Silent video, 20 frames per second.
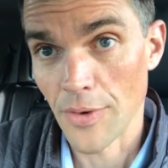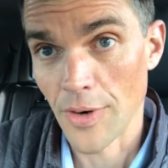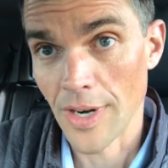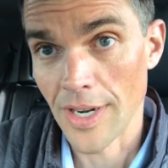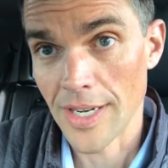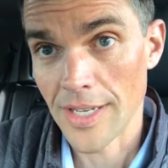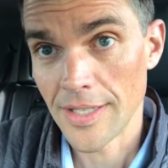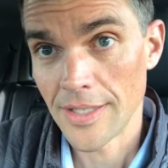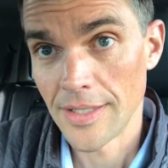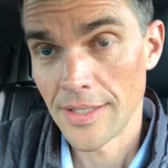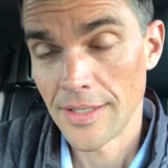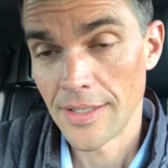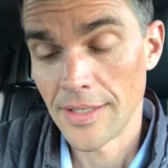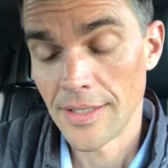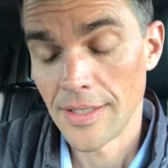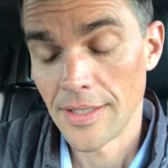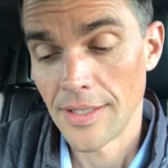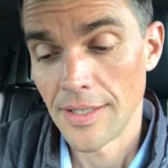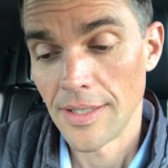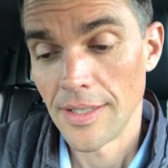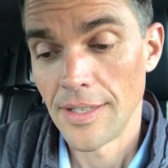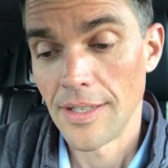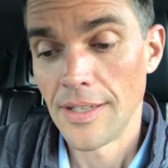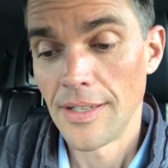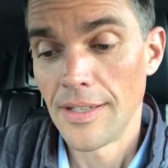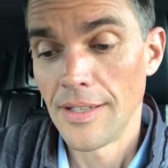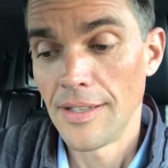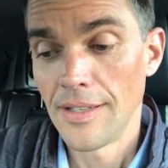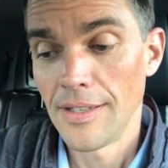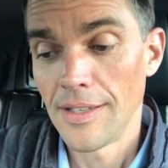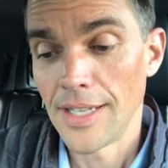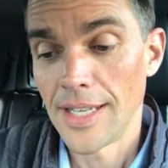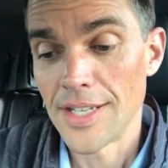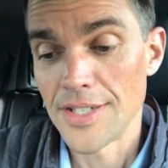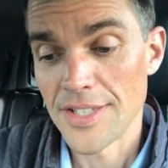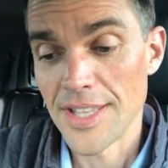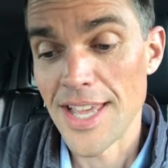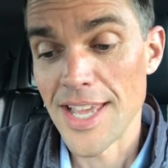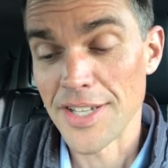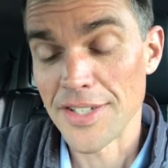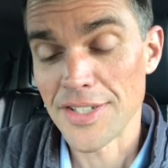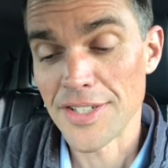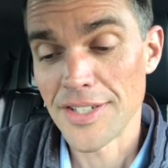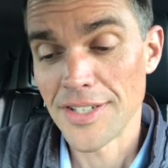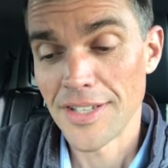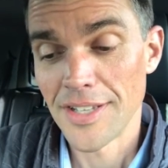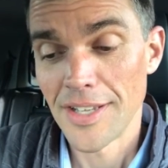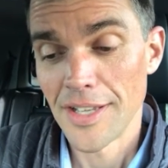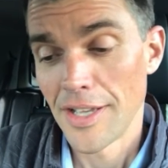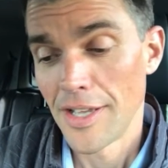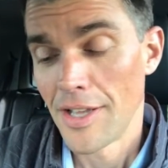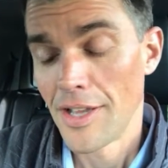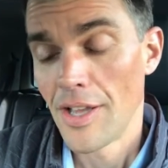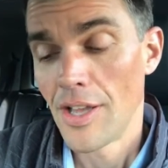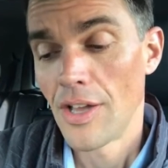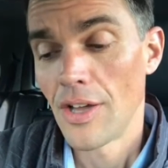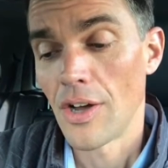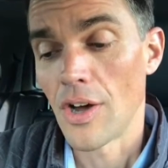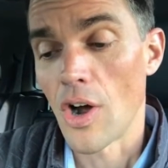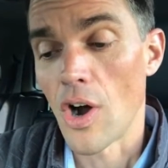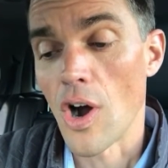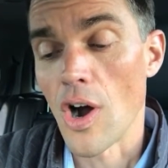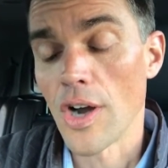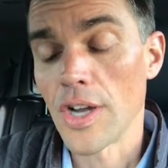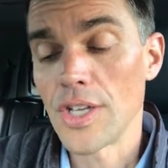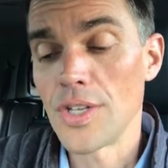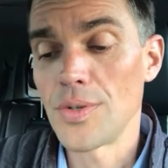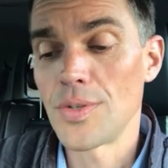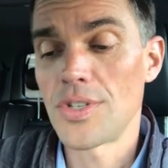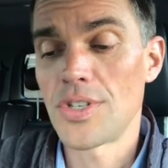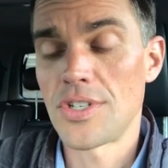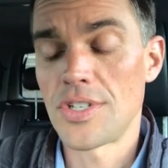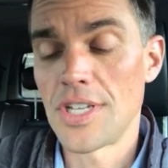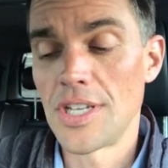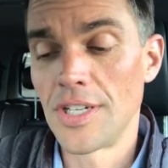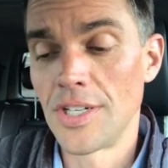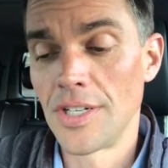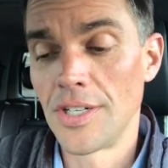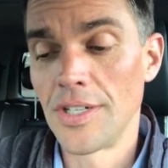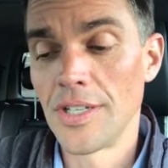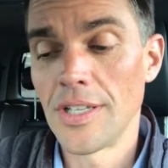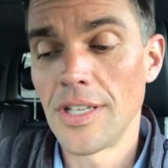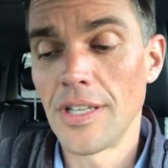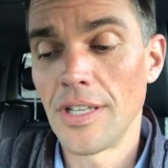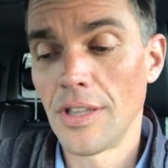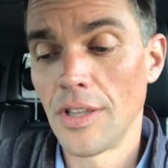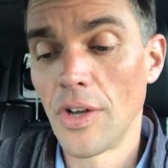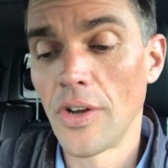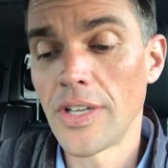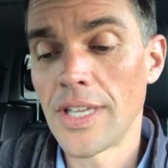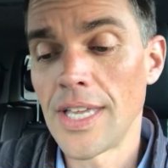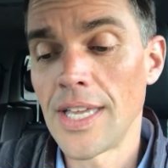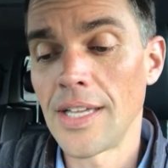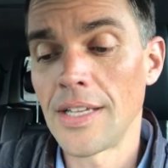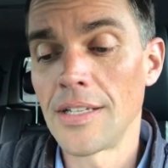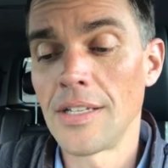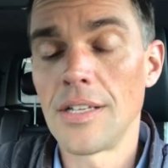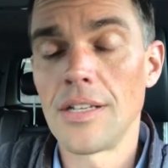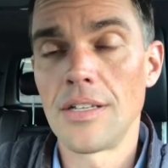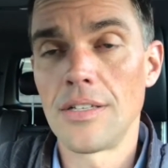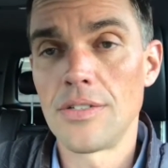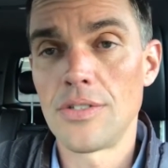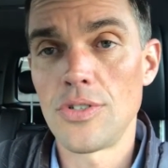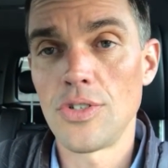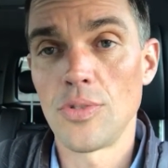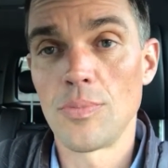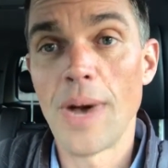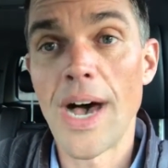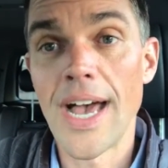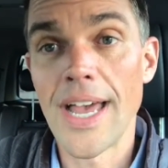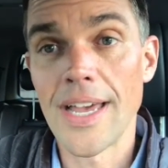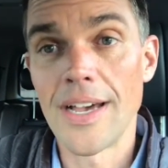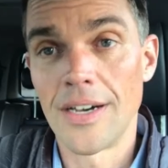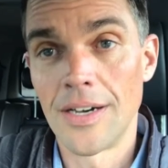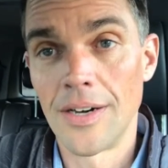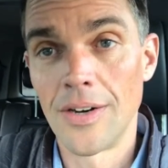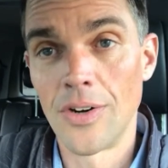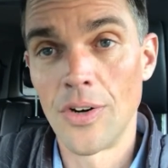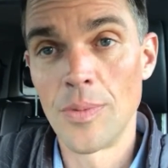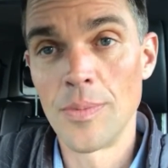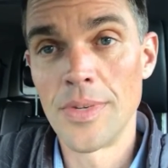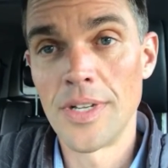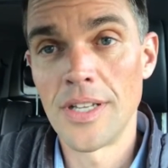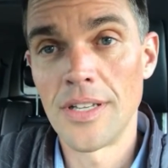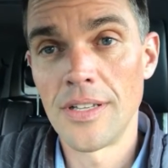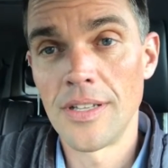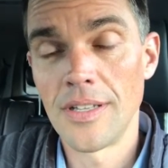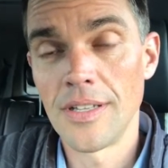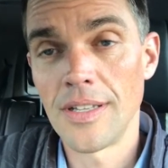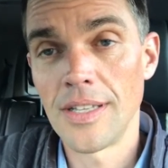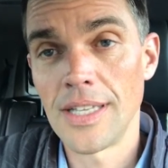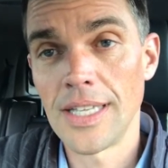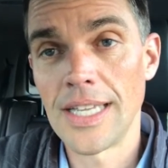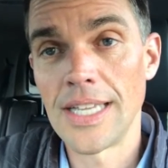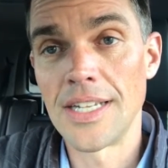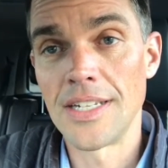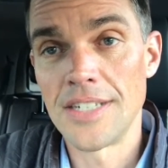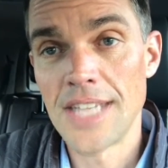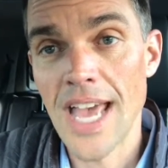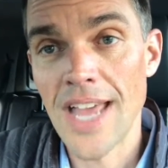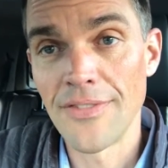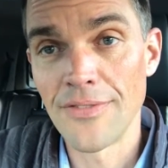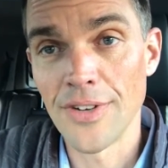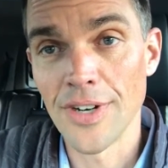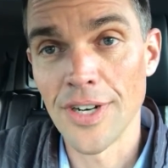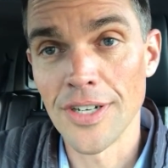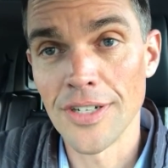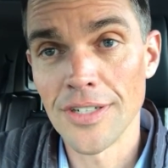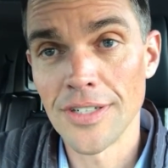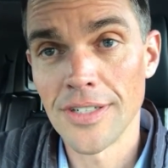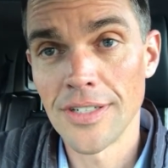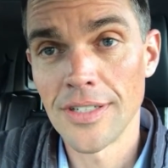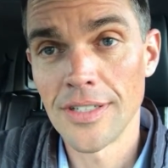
It is this. Are you still looking to buy a home in Denver?